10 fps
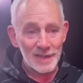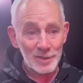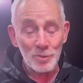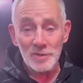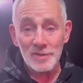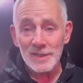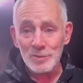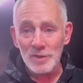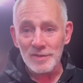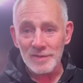I do. That's
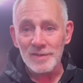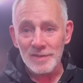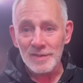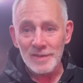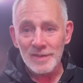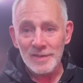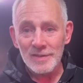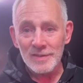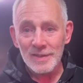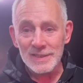what
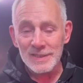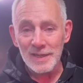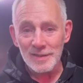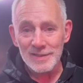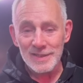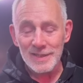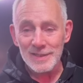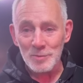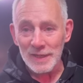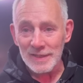let's see, let's see
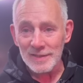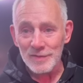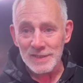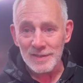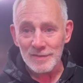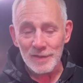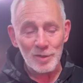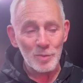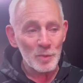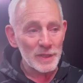this week if, this, if, they
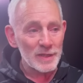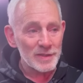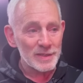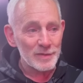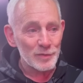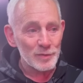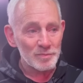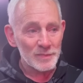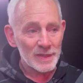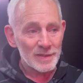come up with anything different.
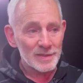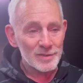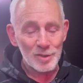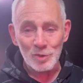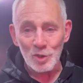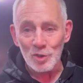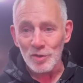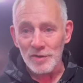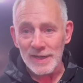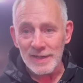Tom's got
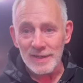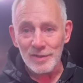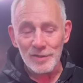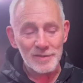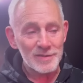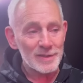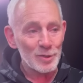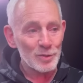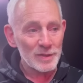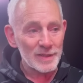another idea that you
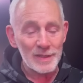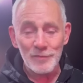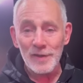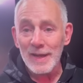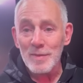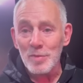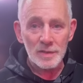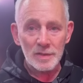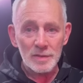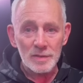know, fight
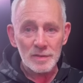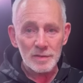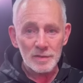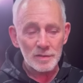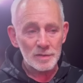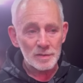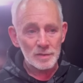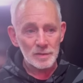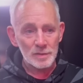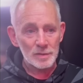anybody. Congratulations
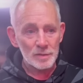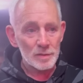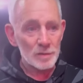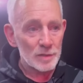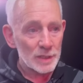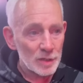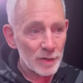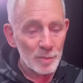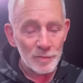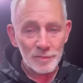again, Coach. Thank you. You
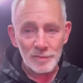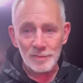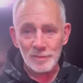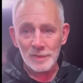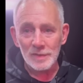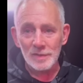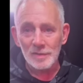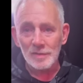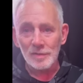guys are doing an amazing job.